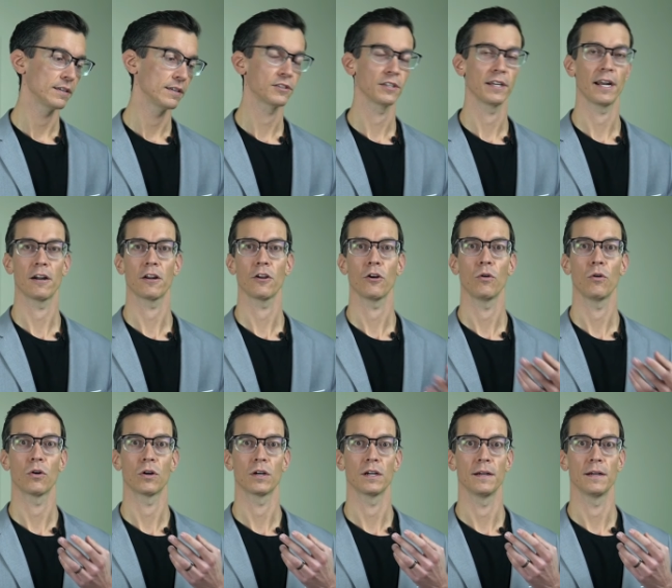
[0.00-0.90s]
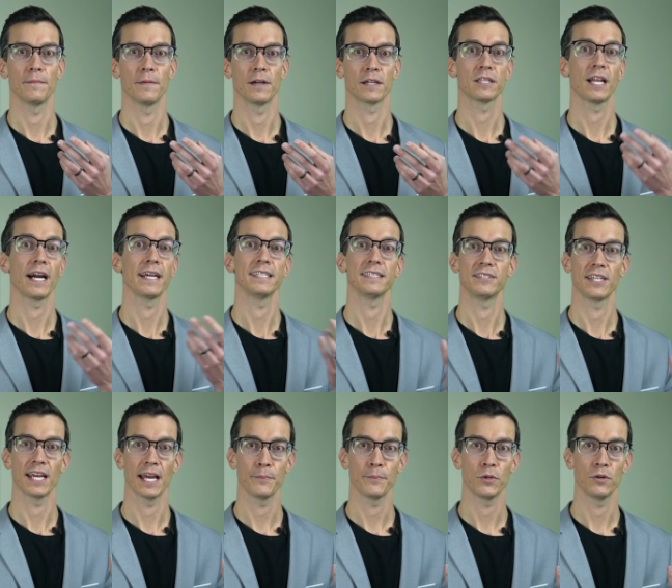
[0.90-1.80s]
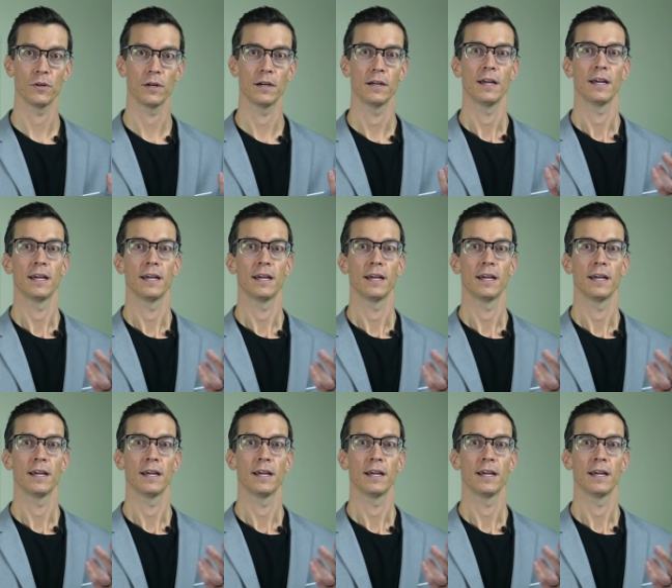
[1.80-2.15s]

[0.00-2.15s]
a scenario or a, a client example